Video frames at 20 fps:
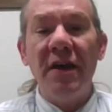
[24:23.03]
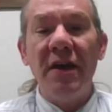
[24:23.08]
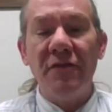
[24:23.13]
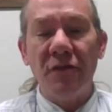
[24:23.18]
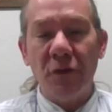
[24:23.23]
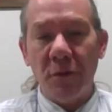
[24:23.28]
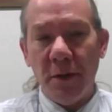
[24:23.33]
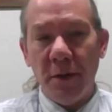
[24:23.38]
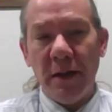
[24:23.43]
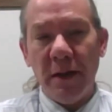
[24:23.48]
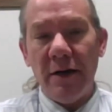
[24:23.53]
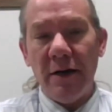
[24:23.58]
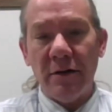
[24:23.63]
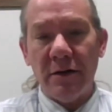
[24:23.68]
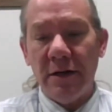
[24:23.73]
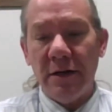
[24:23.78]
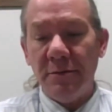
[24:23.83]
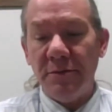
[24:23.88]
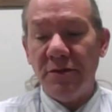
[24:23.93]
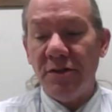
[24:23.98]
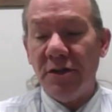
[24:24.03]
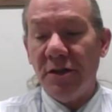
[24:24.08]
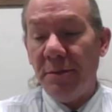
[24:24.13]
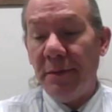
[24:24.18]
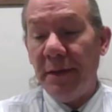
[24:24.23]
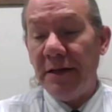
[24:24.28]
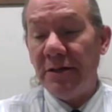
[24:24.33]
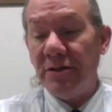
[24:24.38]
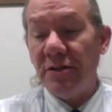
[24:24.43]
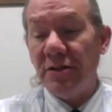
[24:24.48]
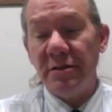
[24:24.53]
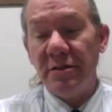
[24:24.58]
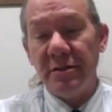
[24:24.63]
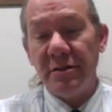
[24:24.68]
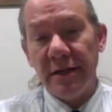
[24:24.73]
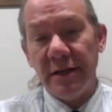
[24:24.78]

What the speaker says: favorable outcomes to the patients